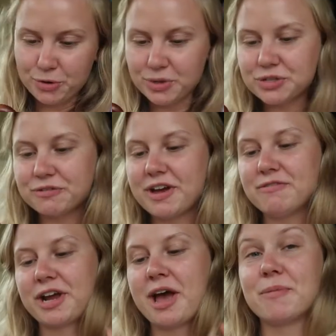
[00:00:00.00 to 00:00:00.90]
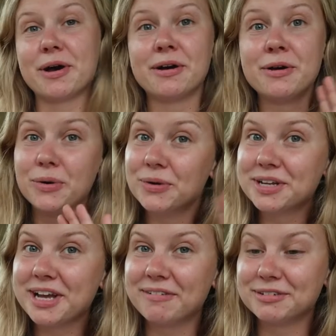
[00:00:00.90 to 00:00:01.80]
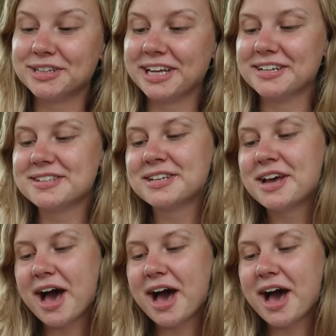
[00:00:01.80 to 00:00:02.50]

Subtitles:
Who was your favorite camper? All in capital letters.